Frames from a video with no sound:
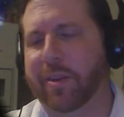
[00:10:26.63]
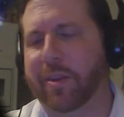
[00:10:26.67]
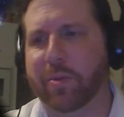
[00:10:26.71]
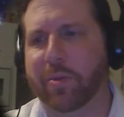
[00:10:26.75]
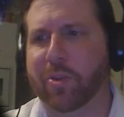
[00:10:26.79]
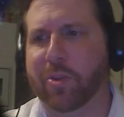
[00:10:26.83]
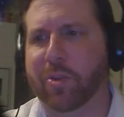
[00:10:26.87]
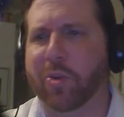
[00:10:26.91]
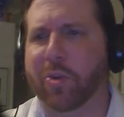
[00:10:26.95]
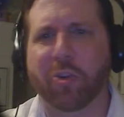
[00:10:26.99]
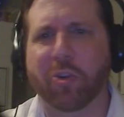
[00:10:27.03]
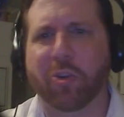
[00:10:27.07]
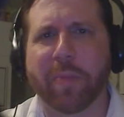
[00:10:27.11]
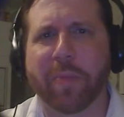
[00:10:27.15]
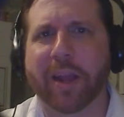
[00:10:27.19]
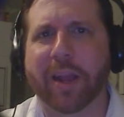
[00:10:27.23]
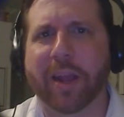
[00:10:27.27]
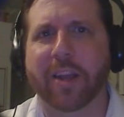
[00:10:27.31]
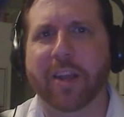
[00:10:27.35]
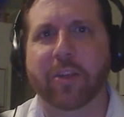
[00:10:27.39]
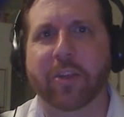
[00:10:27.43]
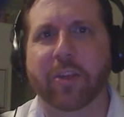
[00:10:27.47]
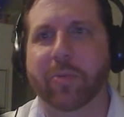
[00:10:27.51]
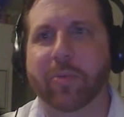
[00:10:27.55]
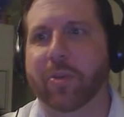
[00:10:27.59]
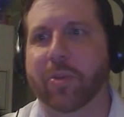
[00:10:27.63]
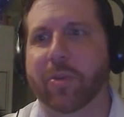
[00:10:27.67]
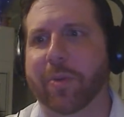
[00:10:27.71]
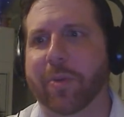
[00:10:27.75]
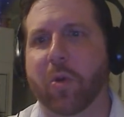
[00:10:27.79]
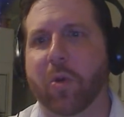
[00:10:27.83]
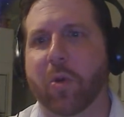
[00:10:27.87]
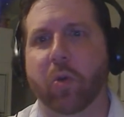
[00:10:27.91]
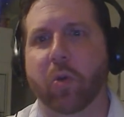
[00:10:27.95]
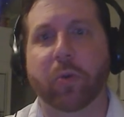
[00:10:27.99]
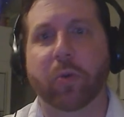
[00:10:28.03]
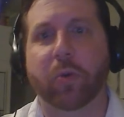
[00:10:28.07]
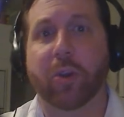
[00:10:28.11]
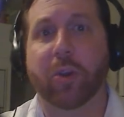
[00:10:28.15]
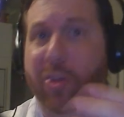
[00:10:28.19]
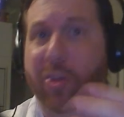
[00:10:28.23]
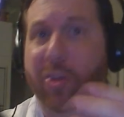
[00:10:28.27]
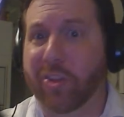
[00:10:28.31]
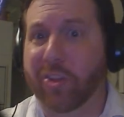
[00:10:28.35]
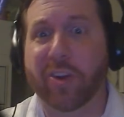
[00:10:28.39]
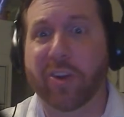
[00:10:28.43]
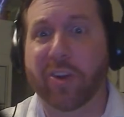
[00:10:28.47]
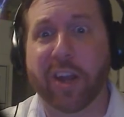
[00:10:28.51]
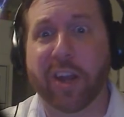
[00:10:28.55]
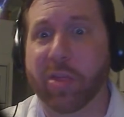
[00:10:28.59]
Surge Mechanism or something horrible, you
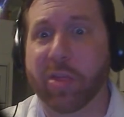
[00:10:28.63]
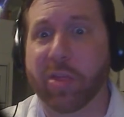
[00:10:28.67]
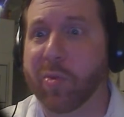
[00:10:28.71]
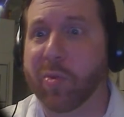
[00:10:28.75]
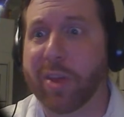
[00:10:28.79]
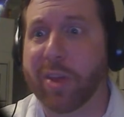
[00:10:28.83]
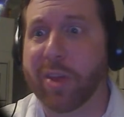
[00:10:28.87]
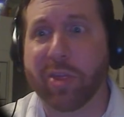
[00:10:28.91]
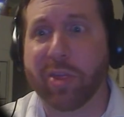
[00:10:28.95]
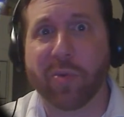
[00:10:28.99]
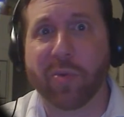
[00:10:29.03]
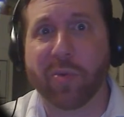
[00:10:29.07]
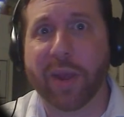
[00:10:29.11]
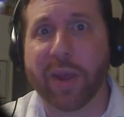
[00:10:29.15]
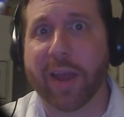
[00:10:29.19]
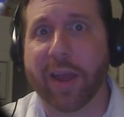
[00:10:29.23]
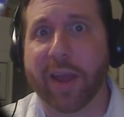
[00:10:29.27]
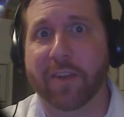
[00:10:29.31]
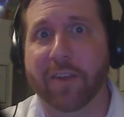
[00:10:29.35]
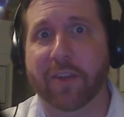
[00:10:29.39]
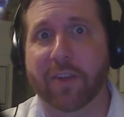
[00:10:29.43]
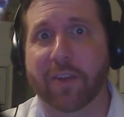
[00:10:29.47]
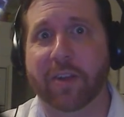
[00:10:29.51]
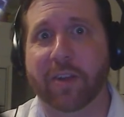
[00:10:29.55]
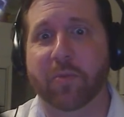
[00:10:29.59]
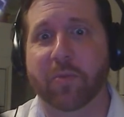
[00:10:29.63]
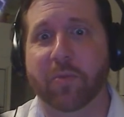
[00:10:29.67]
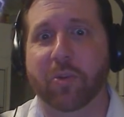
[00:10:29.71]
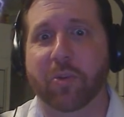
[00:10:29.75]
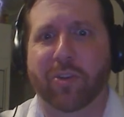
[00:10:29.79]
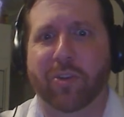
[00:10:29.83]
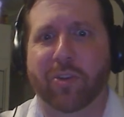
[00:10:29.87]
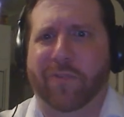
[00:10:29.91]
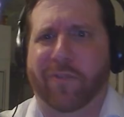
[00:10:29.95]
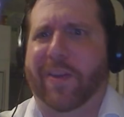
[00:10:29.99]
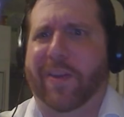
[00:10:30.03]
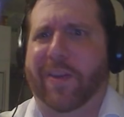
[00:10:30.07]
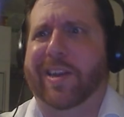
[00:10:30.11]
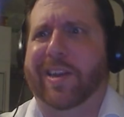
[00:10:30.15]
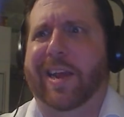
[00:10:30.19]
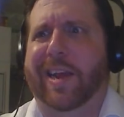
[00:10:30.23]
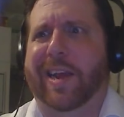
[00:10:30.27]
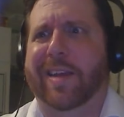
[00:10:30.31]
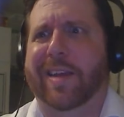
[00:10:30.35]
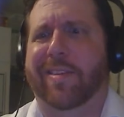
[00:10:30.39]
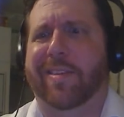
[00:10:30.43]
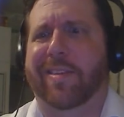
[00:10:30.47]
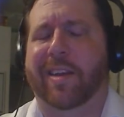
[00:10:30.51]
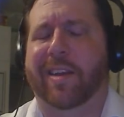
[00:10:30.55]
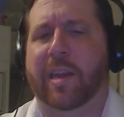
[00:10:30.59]
still get a 3/3 out of it, which is
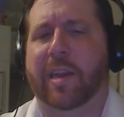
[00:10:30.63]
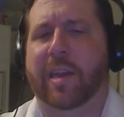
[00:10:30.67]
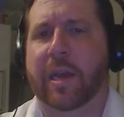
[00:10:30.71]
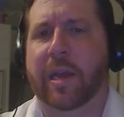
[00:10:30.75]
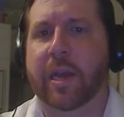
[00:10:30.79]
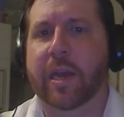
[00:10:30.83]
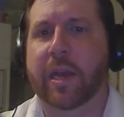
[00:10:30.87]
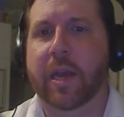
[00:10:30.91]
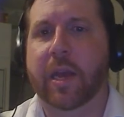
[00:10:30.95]
fantastic.